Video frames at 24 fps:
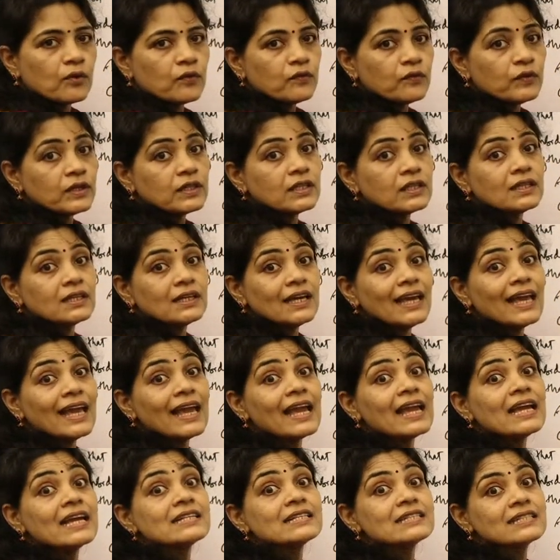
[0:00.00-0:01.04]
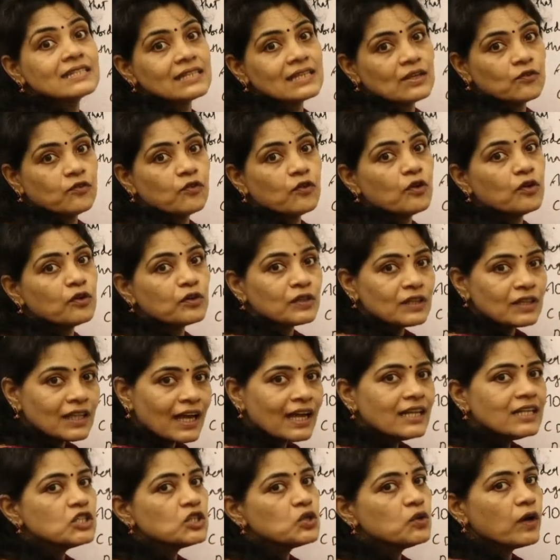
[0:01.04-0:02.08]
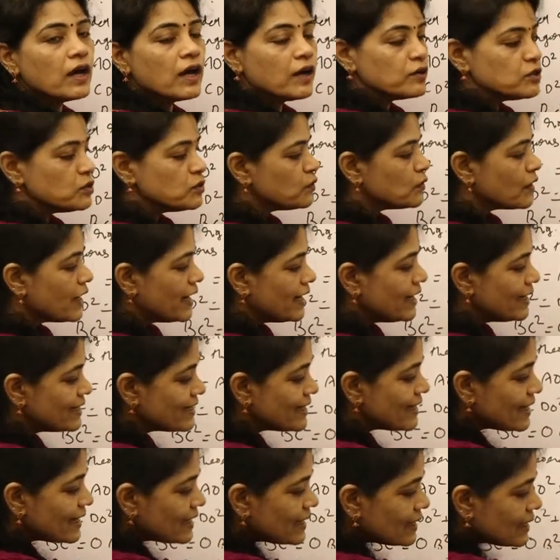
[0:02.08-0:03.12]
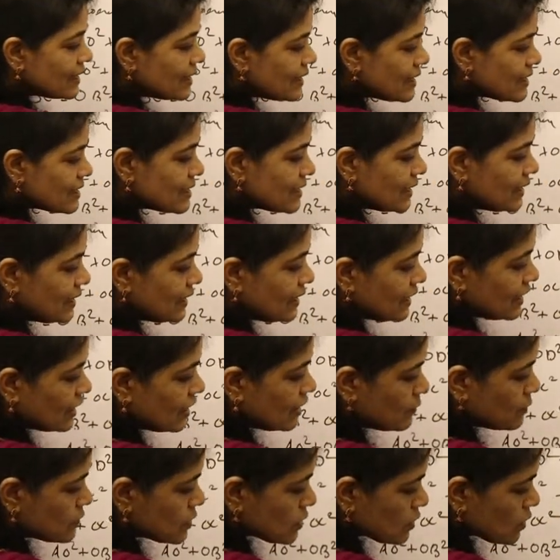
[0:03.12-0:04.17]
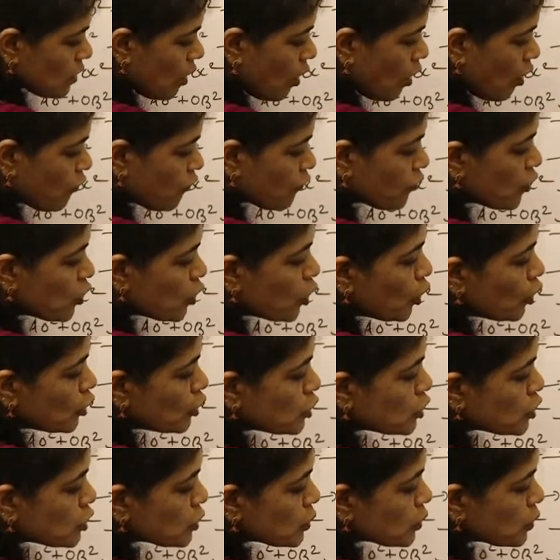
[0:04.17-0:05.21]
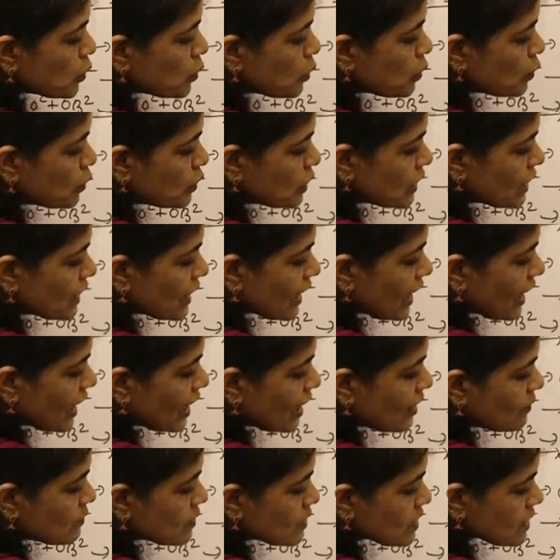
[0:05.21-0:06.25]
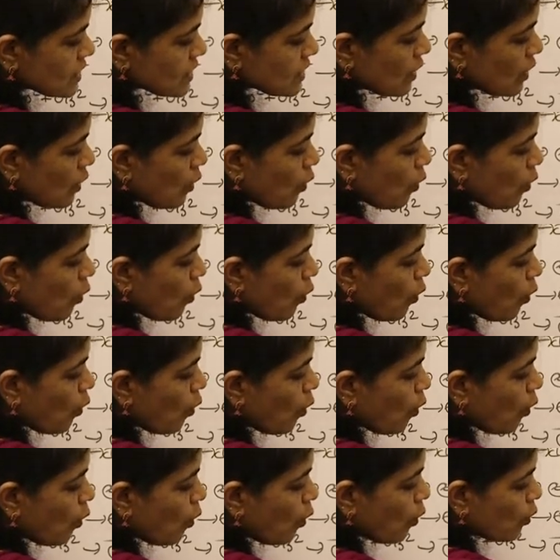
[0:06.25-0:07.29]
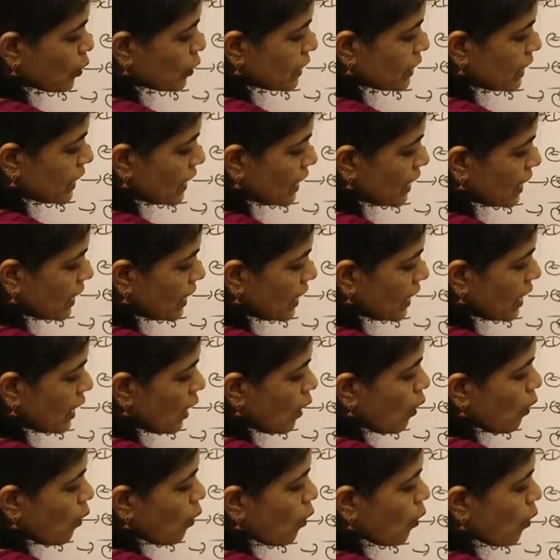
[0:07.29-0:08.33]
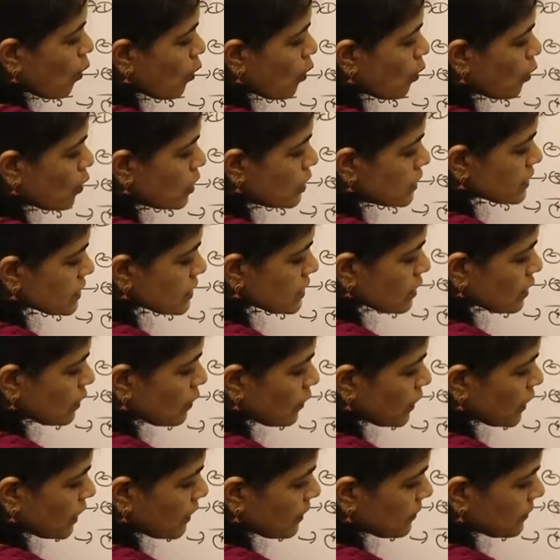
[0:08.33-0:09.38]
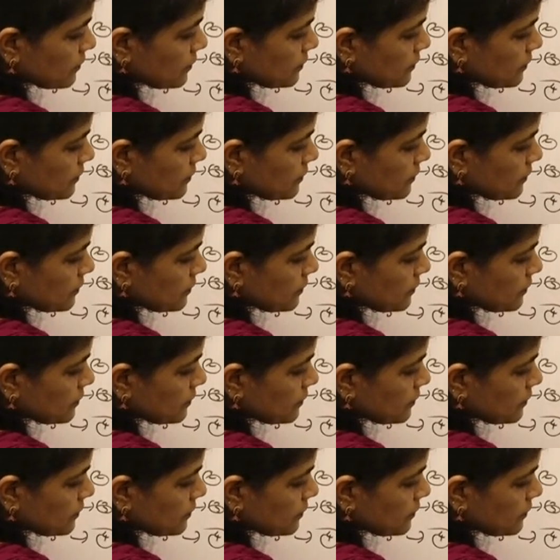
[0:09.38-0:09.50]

with the AC. For that you have to write this in terms of 2 times OD whole square.